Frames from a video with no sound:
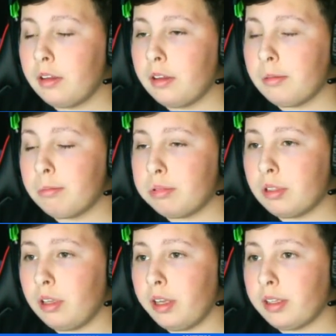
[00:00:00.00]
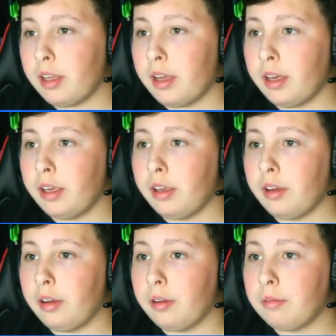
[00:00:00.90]
Select the high
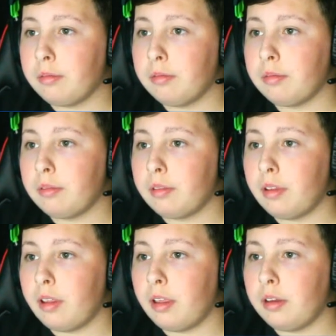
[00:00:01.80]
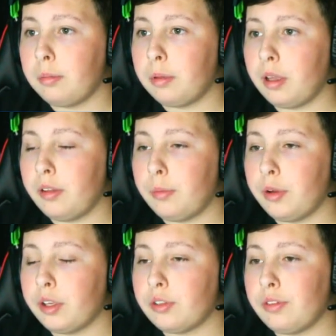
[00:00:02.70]
gear and apply the
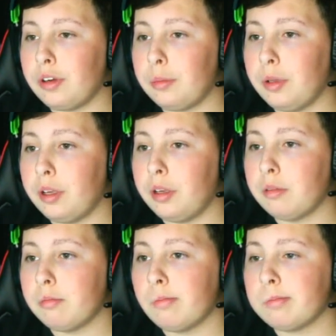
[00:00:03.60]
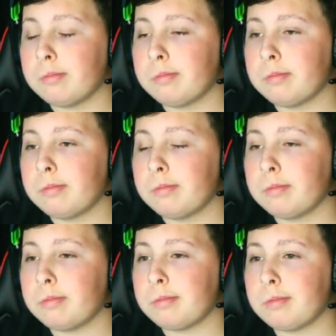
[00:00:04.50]
brakes firmly.
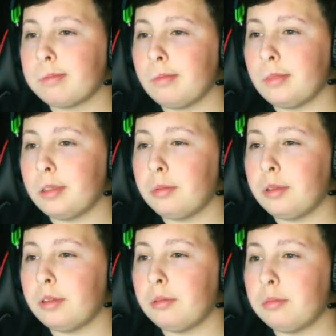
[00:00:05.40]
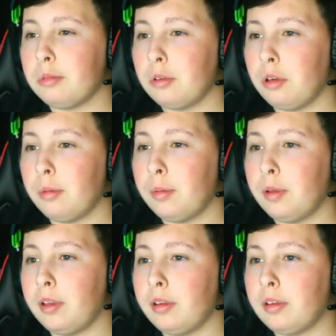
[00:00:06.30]
Would it be
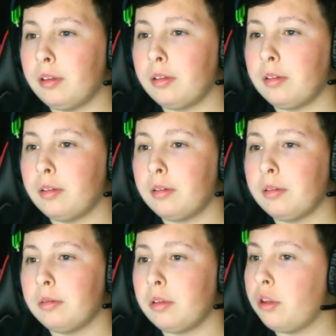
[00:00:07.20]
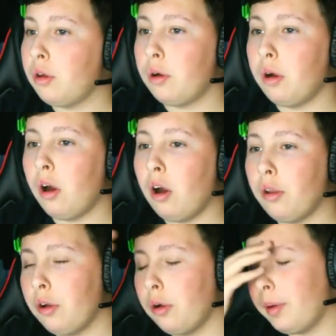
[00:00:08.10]
probably? No. Oh
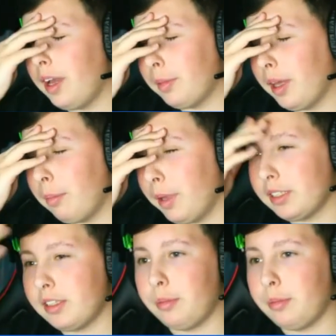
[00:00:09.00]
no, wait, I'm getting mixed up.